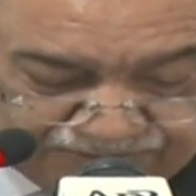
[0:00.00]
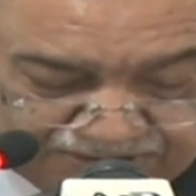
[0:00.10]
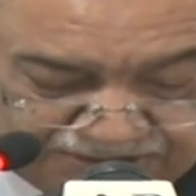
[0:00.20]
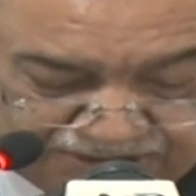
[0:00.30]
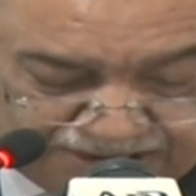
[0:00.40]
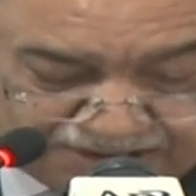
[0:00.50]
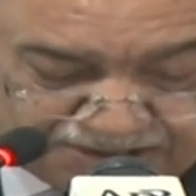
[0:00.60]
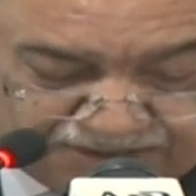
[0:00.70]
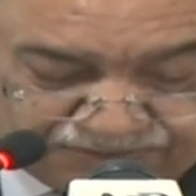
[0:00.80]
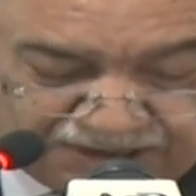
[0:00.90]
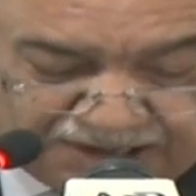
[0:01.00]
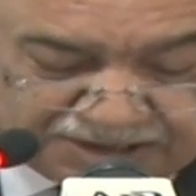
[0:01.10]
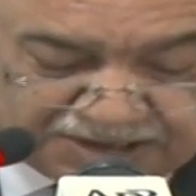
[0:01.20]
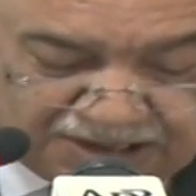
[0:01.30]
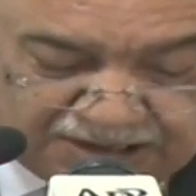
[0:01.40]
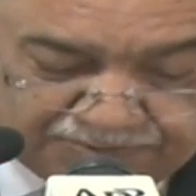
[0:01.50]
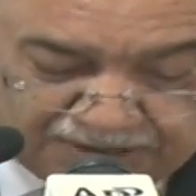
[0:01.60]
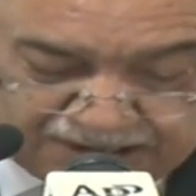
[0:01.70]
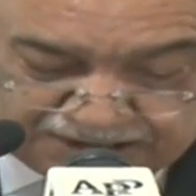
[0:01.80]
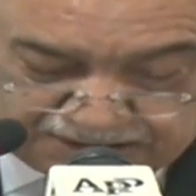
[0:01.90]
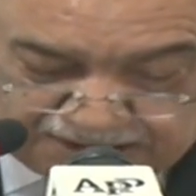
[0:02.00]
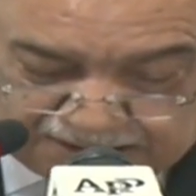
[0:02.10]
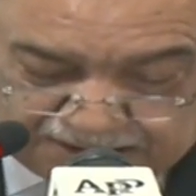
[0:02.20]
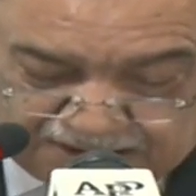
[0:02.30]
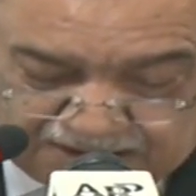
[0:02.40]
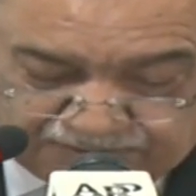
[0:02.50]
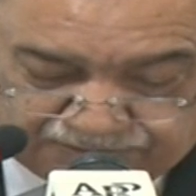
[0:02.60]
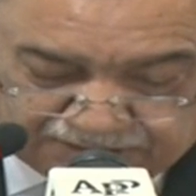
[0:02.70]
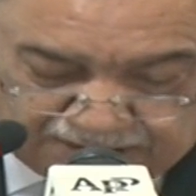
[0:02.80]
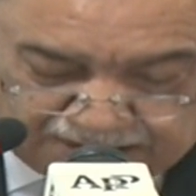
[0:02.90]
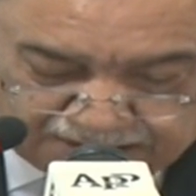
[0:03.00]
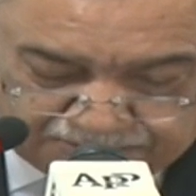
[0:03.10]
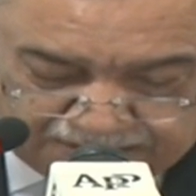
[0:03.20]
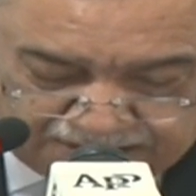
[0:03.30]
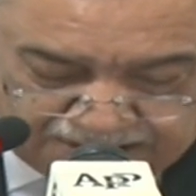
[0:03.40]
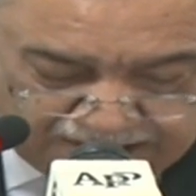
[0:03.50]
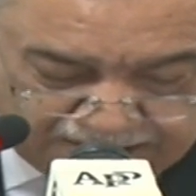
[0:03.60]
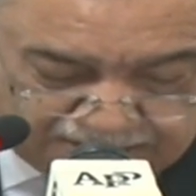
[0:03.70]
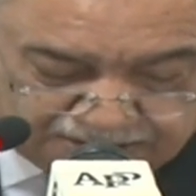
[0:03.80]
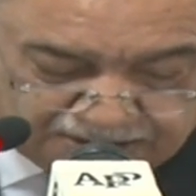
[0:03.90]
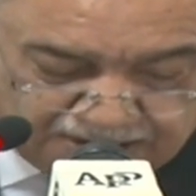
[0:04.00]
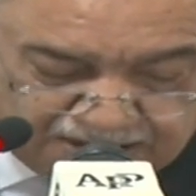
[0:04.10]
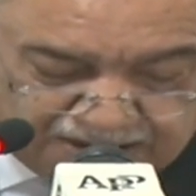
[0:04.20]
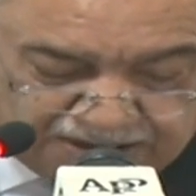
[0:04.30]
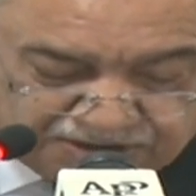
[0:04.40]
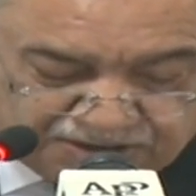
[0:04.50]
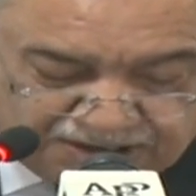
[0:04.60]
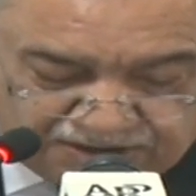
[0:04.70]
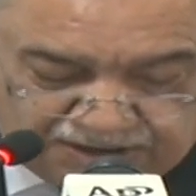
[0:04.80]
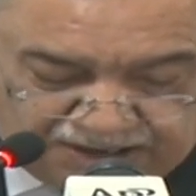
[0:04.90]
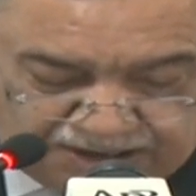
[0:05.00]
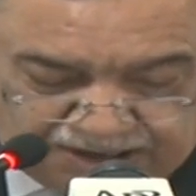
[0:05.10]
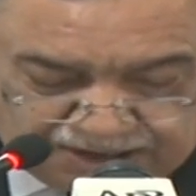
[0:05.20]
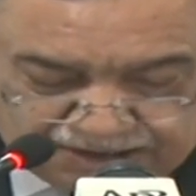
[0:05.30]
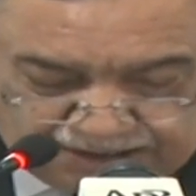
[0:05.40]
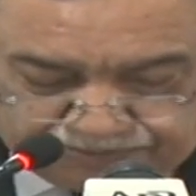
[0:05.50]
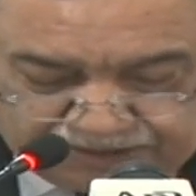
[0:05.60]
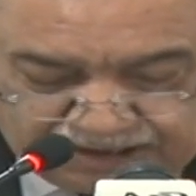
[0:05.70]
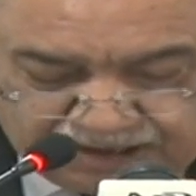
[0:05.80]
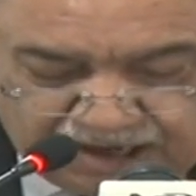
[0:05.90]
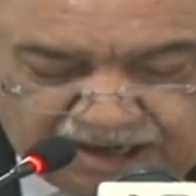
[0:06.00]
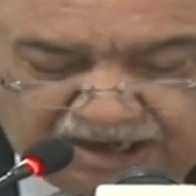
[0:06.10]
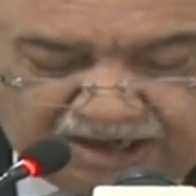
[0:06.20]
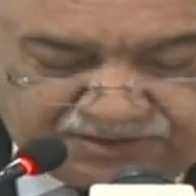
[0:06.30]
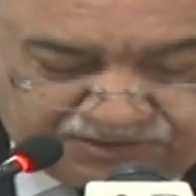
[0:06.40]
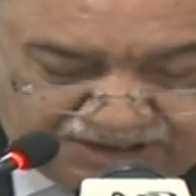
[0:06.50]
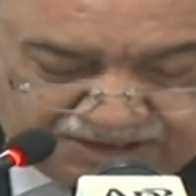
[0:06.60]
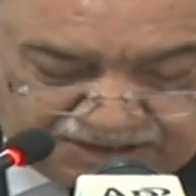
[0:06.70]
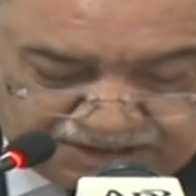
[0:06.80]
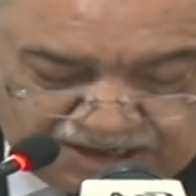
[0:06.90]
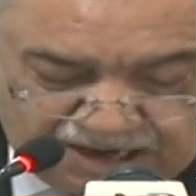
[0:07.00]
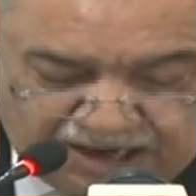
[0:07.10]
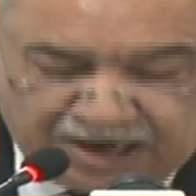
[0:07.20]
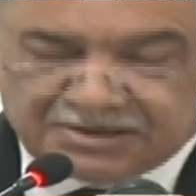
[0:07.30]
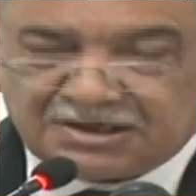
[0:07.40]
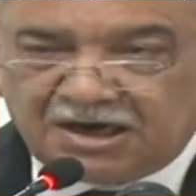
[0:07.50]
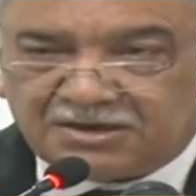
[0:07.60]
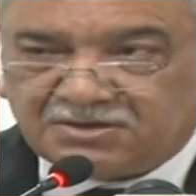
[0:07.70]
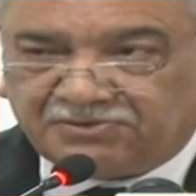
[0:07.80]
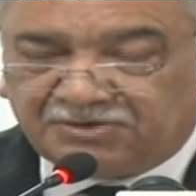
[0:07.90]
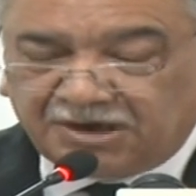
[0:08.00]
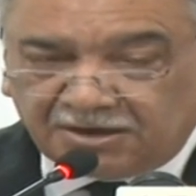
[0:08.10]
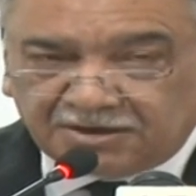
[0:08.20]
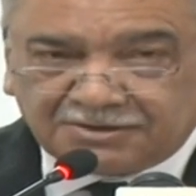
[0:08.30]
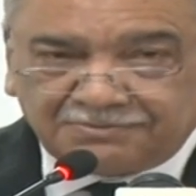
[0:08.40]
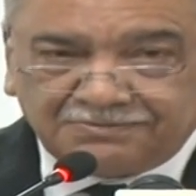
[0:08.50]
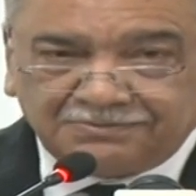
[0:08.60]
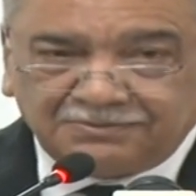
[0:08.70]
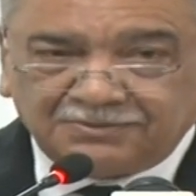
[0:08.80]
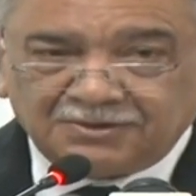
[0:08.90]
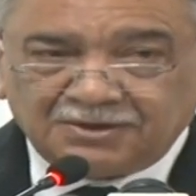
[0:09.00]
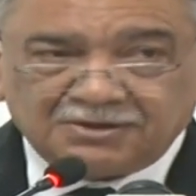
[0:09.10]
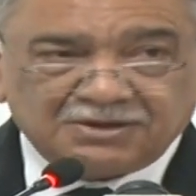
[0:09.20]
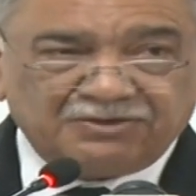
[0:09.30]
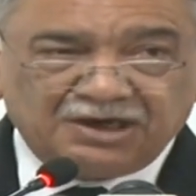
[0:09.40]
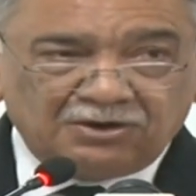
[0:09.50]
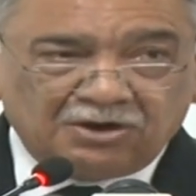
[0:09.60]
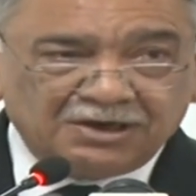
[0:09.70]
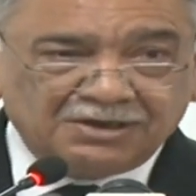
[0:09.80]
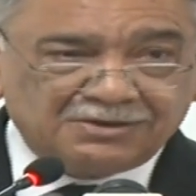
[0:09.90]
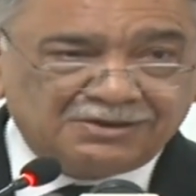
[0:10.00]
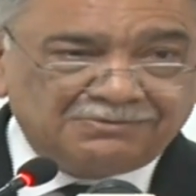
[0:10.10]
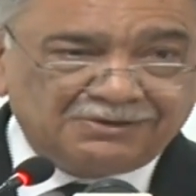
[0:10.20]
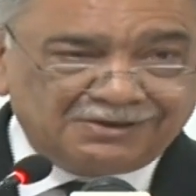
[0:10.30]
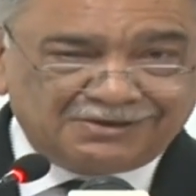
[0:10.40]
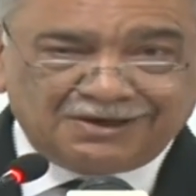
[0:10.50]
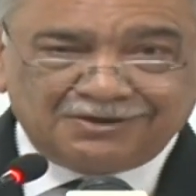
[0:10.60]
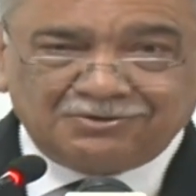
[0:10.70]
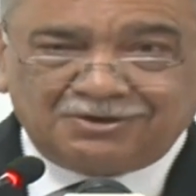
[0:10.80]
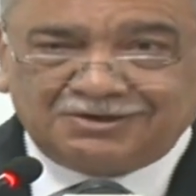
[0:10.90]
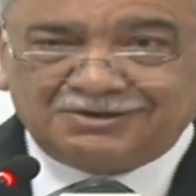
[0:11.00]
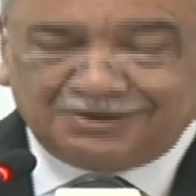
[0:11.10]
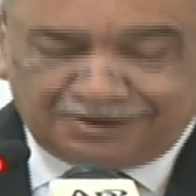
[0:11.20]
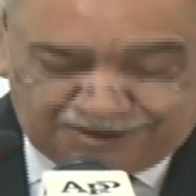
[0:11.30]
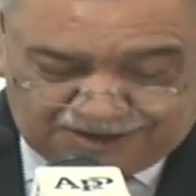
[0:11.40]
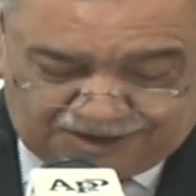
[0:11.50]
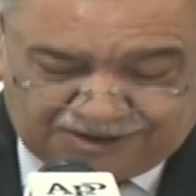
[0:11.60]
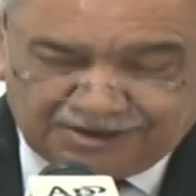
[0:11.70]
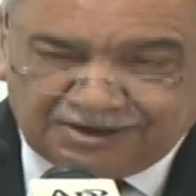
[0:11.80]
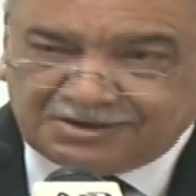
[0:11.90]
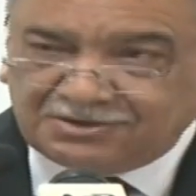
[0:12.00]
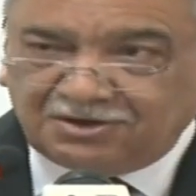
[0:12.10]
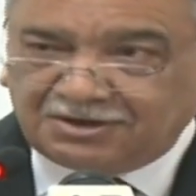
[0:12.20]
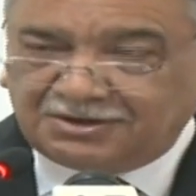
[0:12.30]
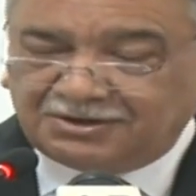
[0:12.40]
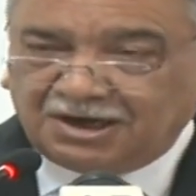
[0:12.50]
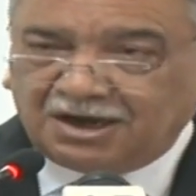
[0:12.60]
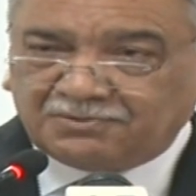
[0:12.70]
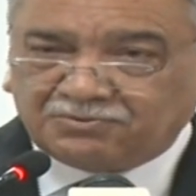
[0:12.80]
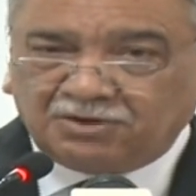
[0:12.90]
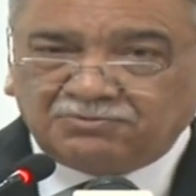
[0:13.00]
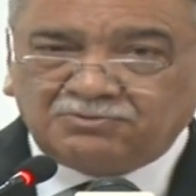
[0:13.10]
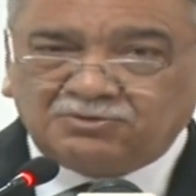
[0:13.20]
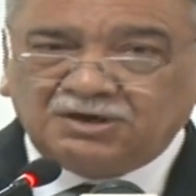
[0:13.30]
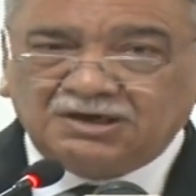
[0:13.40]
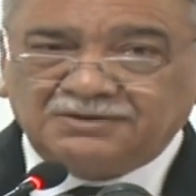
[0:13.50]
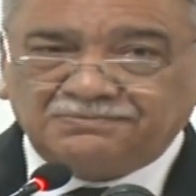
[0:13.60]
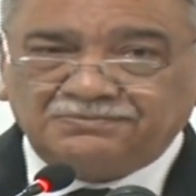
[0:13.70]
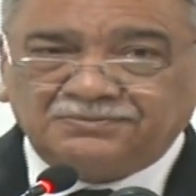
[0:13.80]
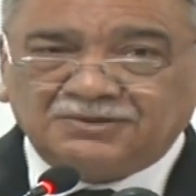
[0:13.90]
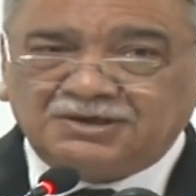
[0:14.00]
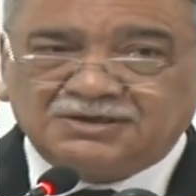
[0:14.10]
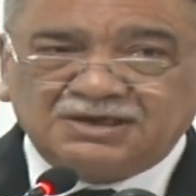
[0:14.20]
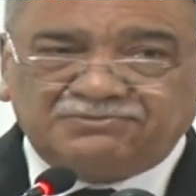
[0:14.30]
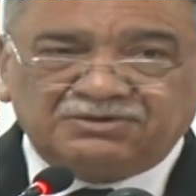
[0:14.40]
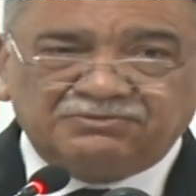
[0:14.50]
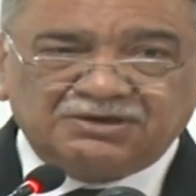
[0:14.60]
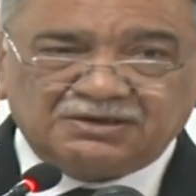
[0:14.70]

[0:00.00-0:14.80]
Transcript: shades in Afghanistan and Pakistan for the last many decades is generally accepted and treated as acts of terrorism. It's a very long history, but I thought it's not our problem only. It's everywhere,